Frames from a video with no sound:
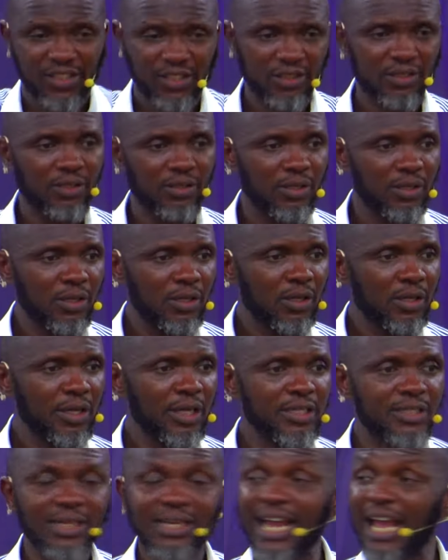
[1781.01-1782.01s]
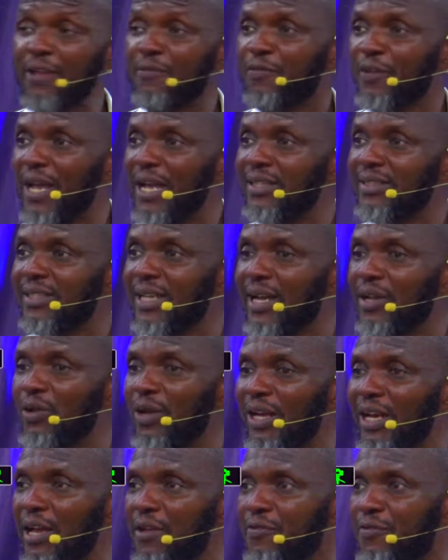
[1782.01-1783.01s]
let his life enter your
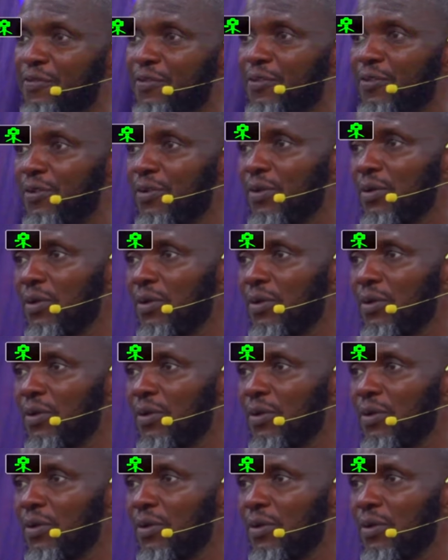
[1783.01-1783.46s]
life.